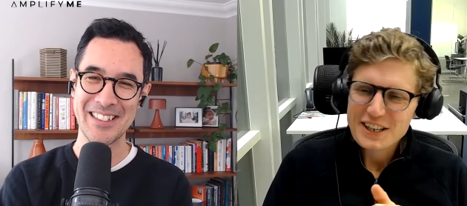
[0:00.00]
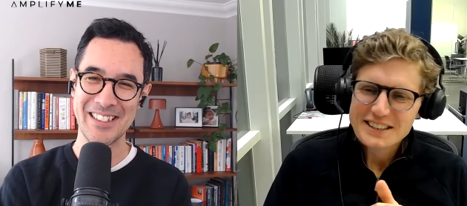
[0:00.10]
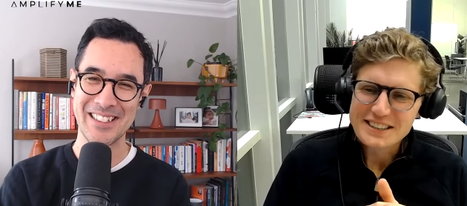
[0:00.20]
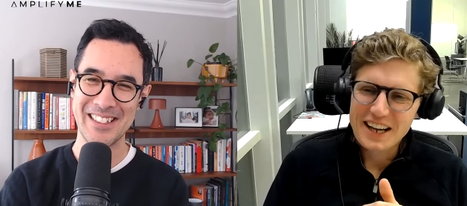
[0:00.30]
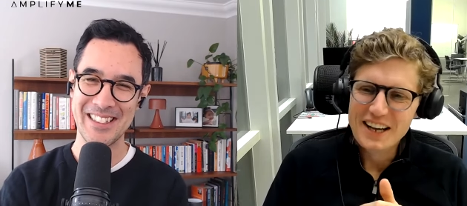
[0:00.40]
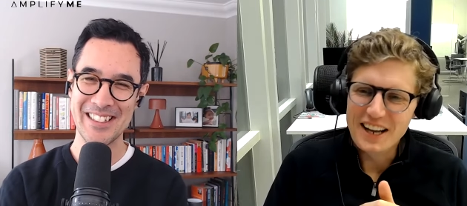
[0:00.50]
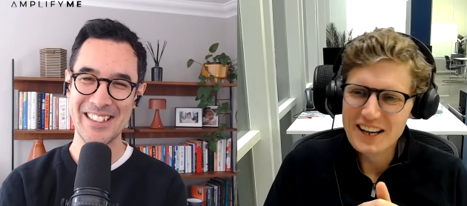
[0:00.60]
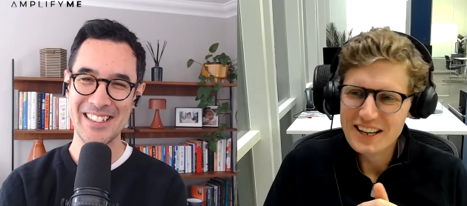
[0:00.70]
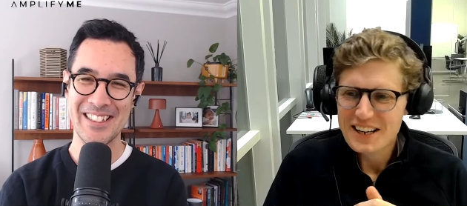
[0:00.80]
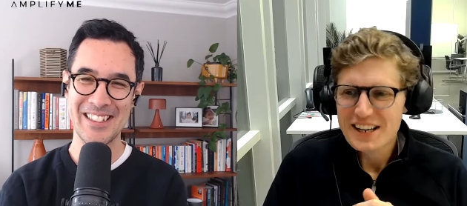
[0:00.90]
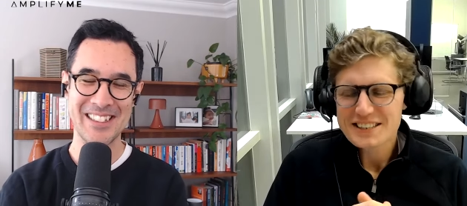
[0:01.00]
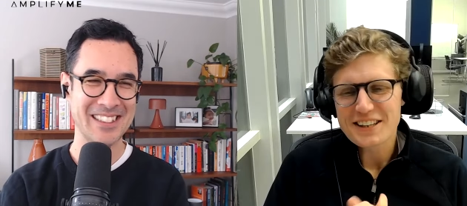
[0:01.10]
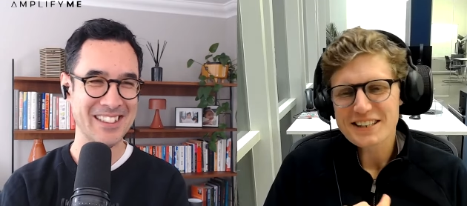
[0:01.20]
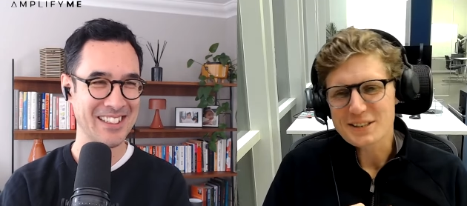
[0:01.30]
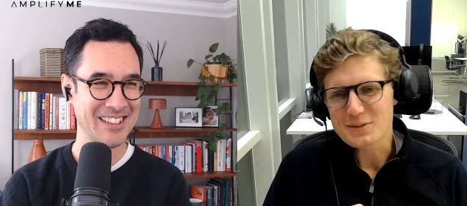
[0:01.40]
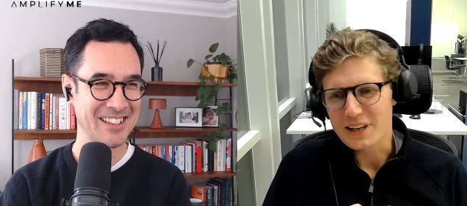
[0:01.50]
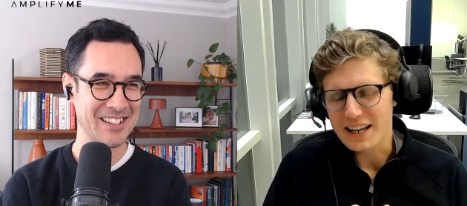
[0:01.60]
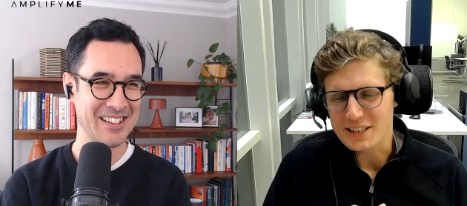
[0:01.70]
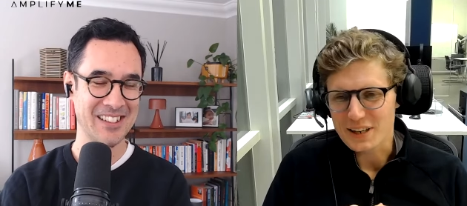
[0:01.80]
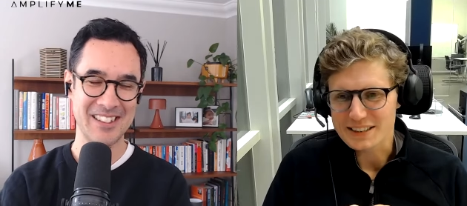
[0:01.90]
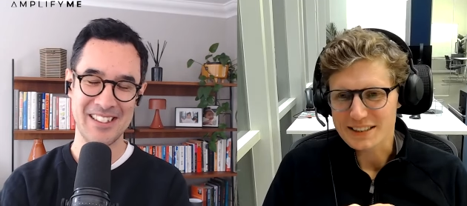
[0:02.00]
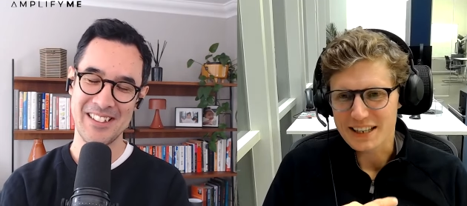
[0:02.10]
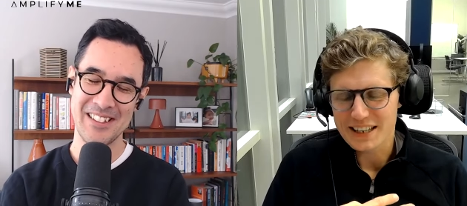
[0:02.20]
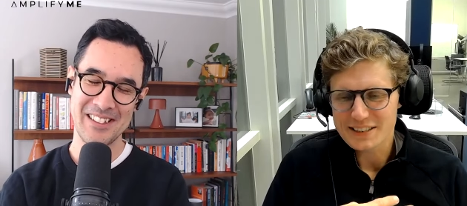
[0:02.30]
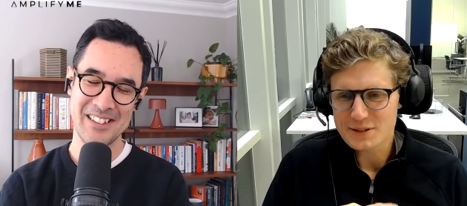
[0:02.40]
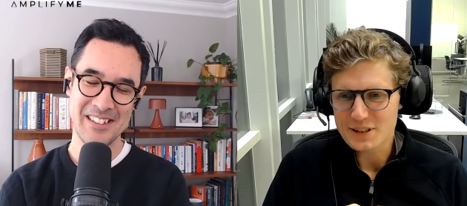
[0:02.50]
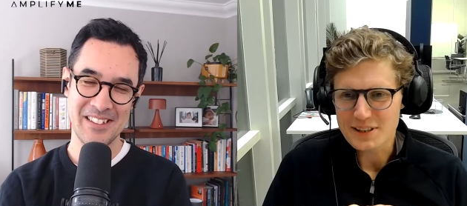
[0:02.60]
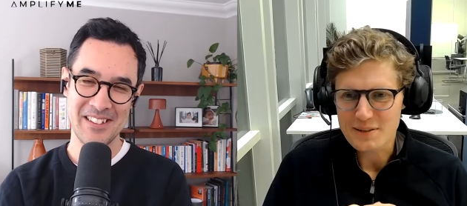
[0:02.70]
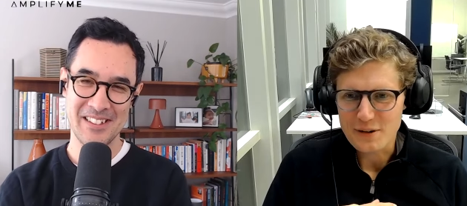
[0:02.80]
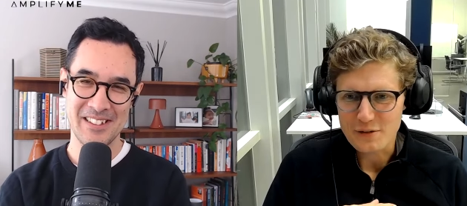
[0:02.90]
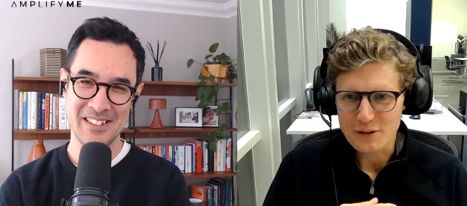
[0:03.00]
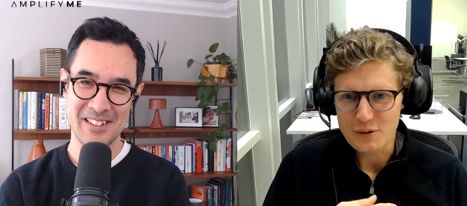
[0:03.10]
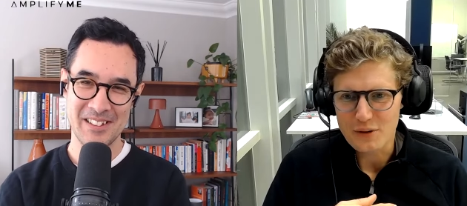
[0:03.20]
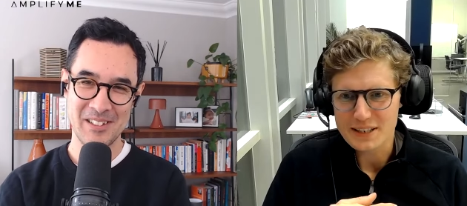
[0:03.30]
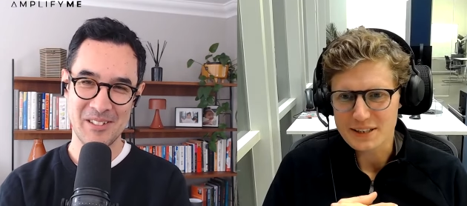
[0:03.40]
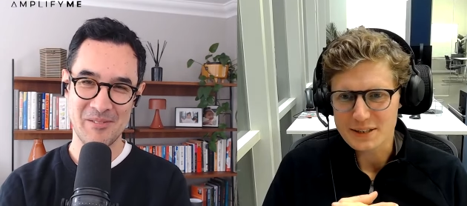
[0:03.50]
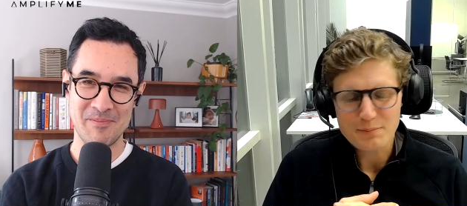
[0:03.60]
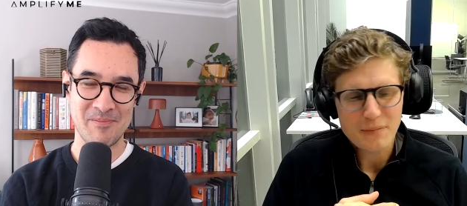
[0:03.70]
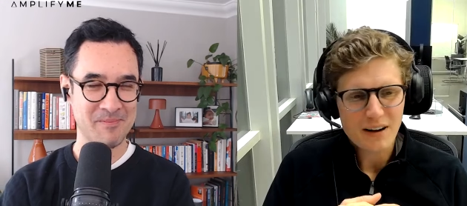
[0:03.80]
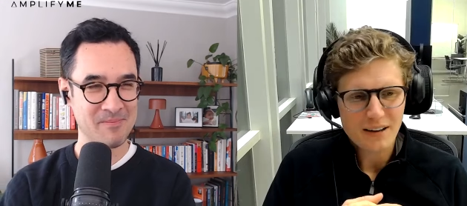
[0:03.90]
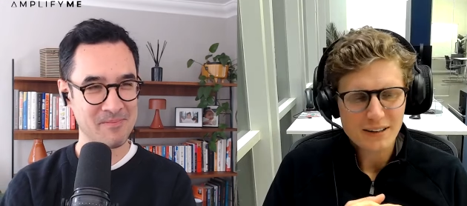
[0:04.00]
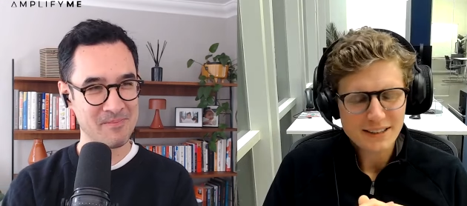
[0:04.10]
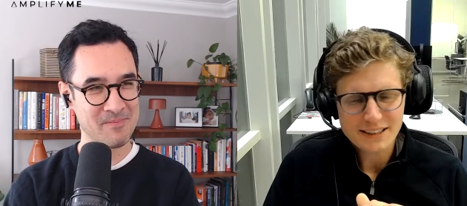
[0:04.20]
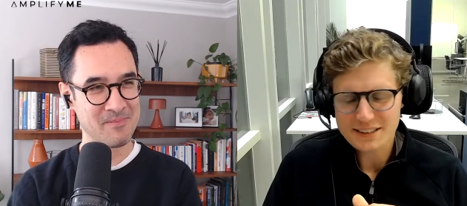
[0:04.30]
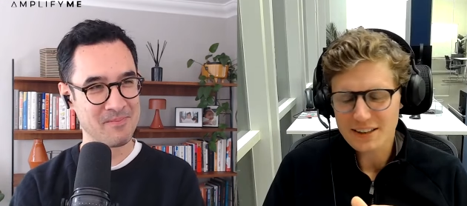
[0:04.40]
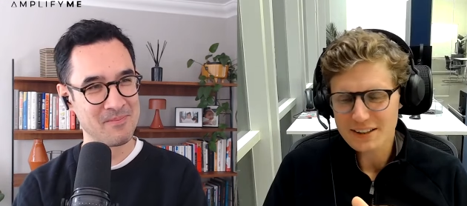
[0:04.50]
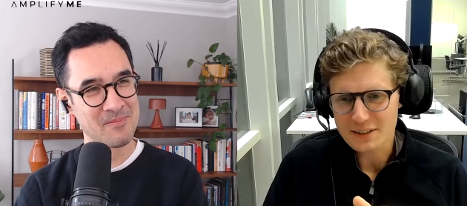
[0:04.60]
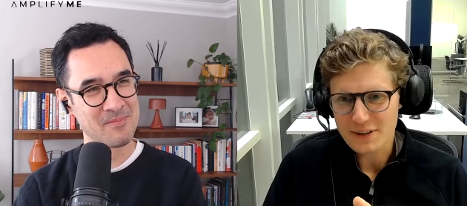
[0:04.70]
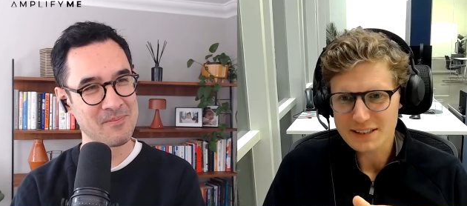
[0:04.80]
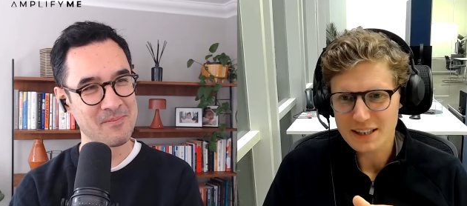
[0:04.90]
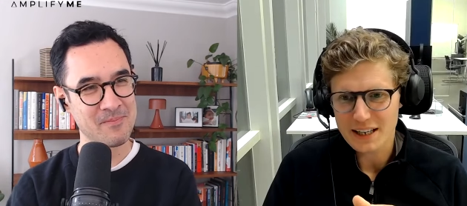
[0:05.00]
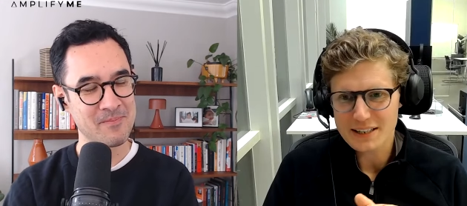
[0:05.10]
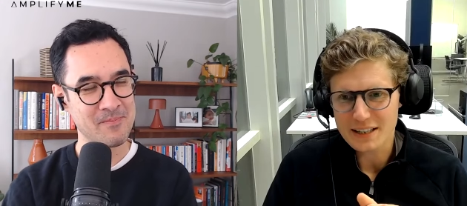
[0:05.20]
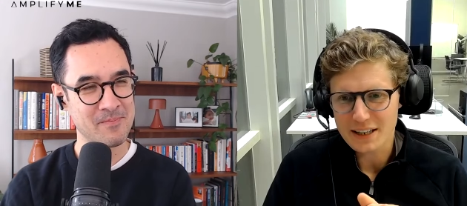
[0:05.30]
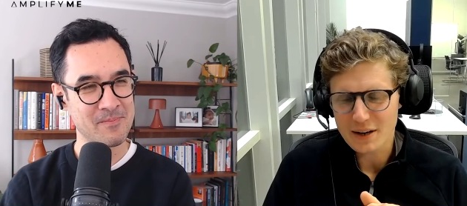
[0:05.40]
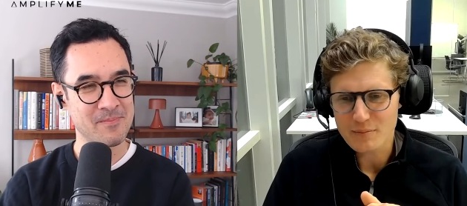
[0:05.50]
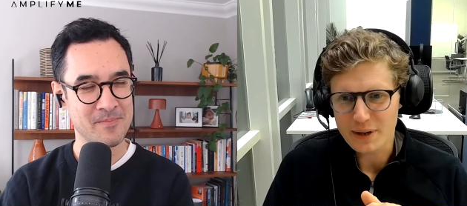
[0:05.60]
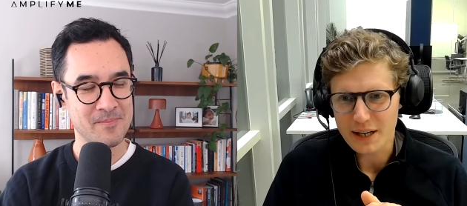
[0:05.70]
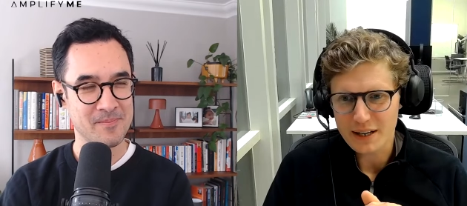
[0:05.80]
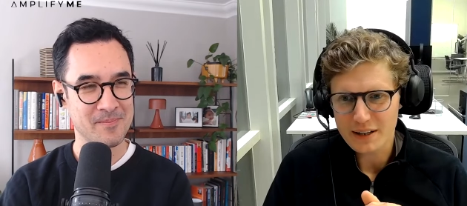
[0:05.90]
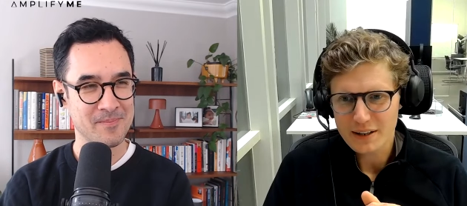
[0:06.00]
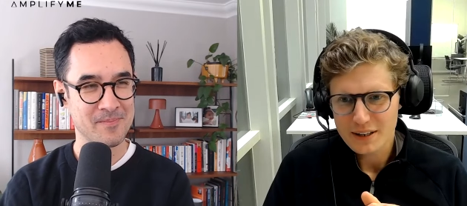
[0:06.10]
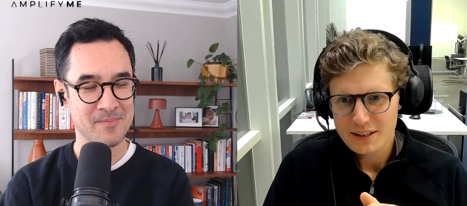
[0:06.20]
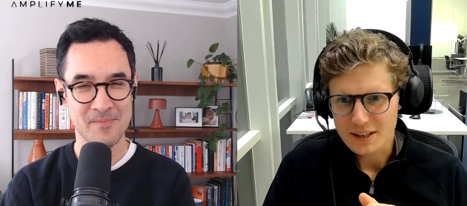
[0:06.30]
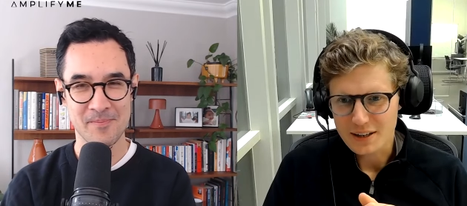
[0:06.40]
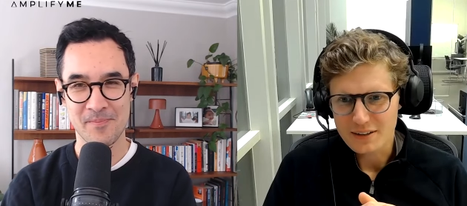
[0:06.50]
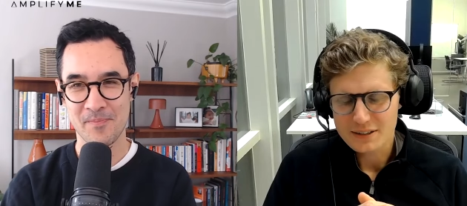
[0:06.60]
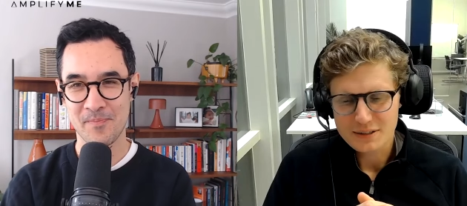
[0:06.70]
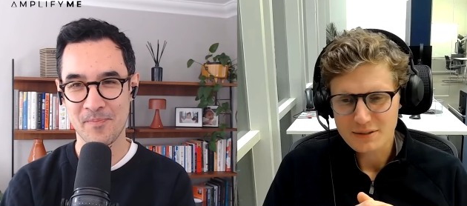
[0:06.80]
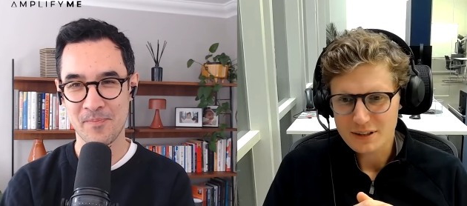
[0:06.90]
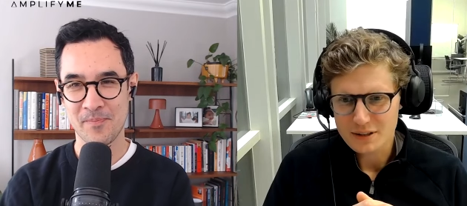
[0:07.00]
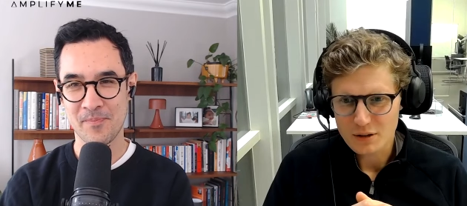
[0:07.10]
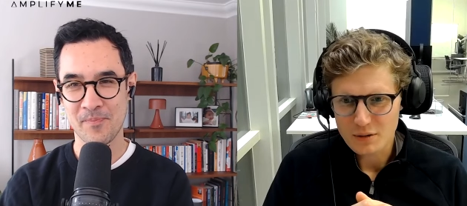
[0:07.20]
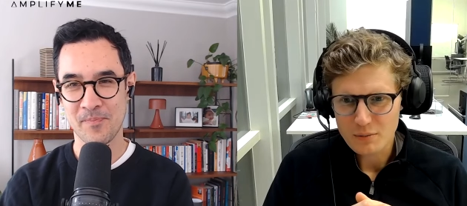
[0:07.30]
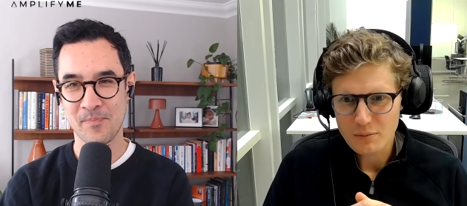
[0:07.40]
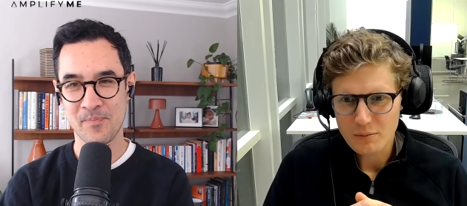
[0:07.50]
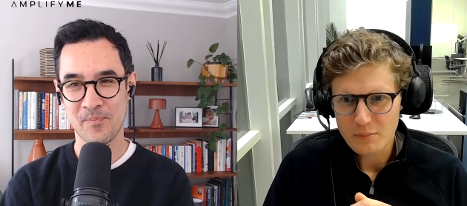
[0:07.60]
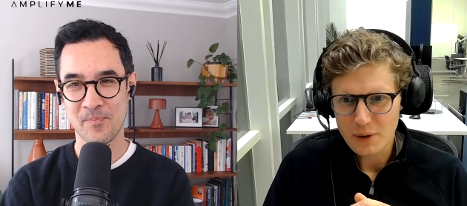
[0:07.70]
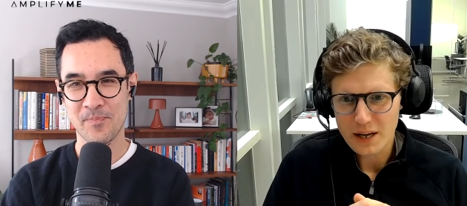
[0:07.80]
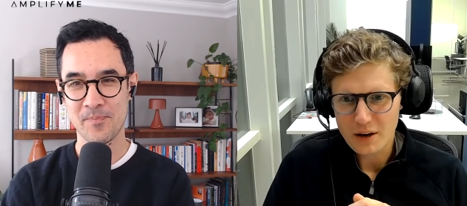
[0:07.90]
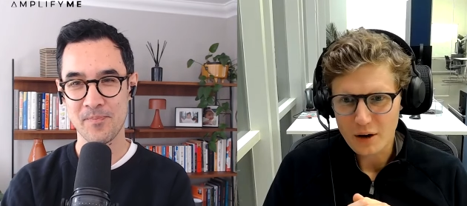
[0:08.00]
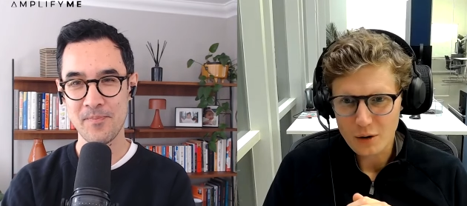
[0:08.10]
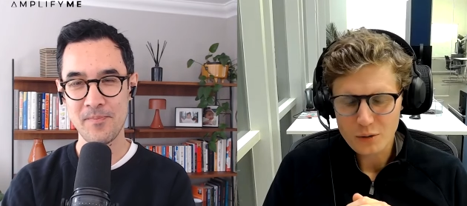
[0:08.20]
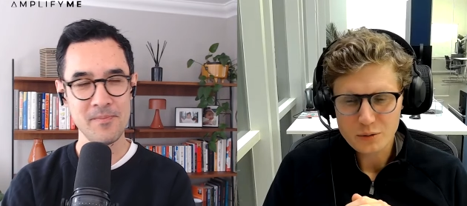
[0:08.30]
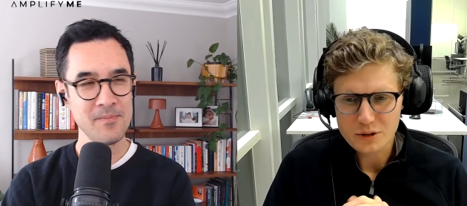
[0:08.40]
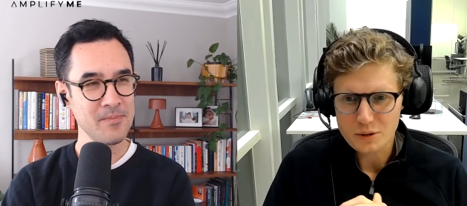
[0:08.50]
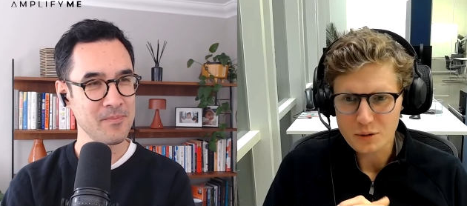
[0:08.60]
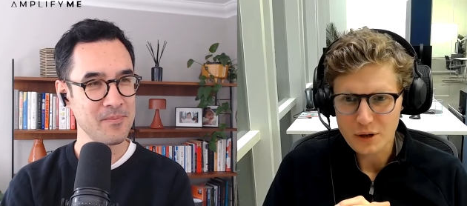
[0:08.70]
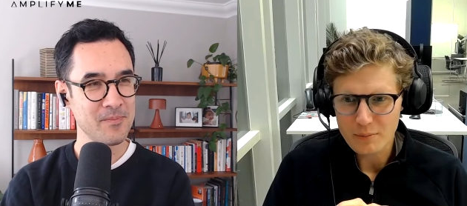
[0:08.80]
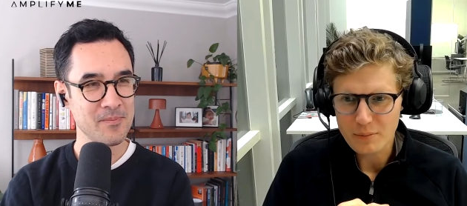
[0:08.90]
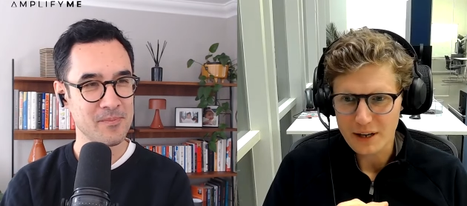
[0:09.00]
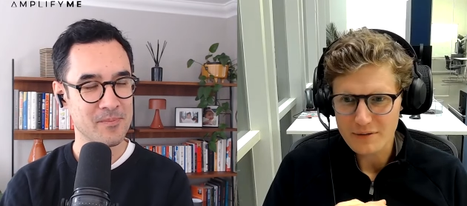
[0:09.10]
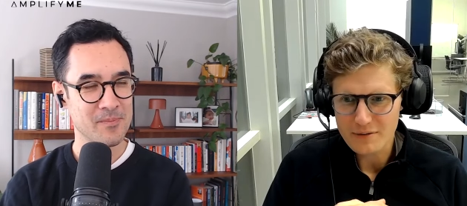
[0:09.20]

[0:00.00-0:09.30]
Speaker 1: So this is really interesting, and it's interesting for a few reasons. Mars is such a fascinating company. So it's a big old-school company